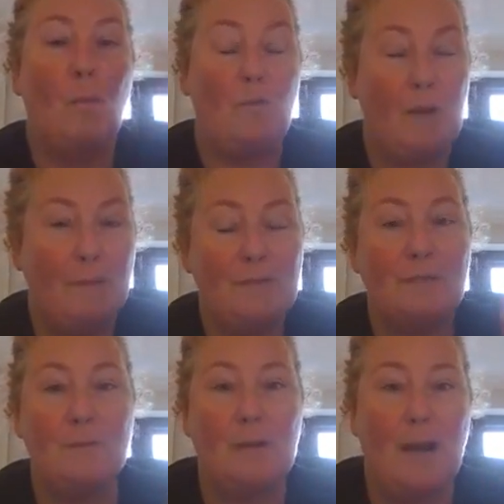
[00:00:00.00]
5
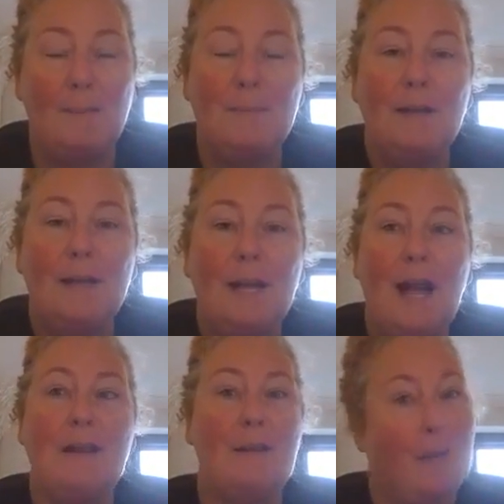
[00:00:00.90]
years will come
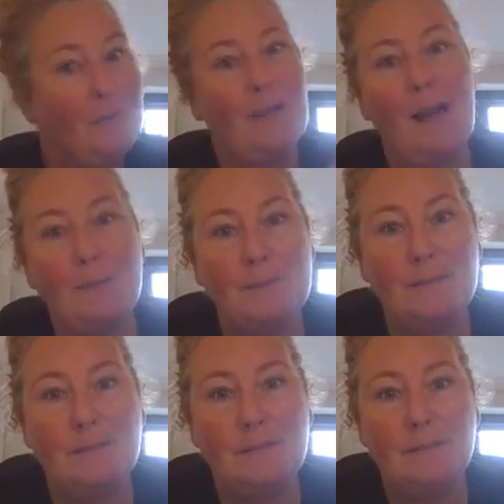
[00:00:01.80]
and nothing
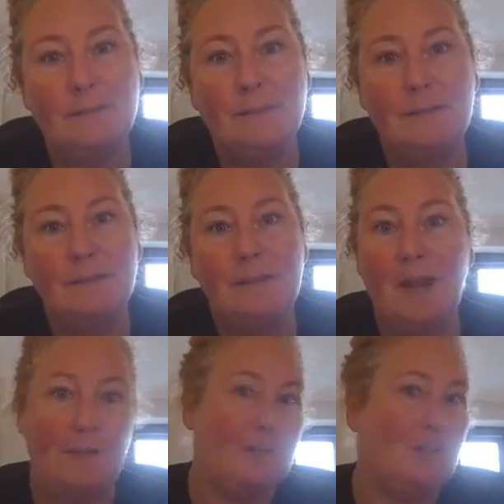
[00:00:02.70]
happens,
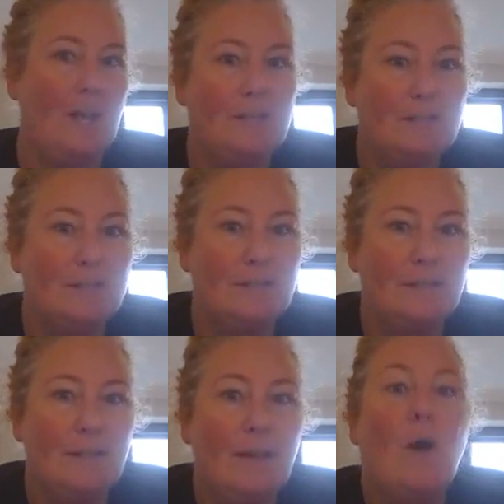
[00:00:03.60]
nothing changes,
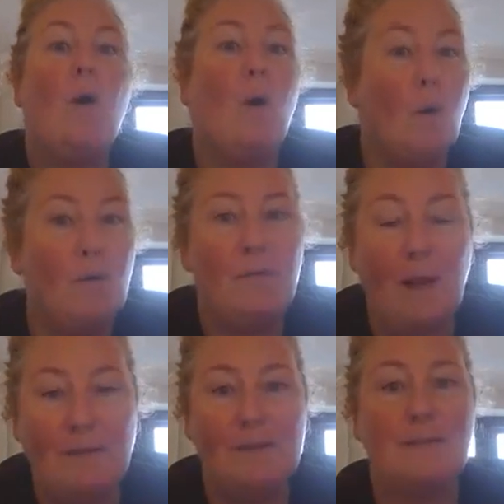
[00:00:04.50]
or
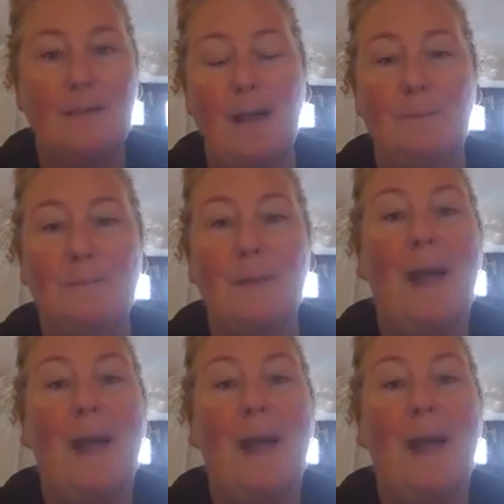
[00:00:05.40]
5 years come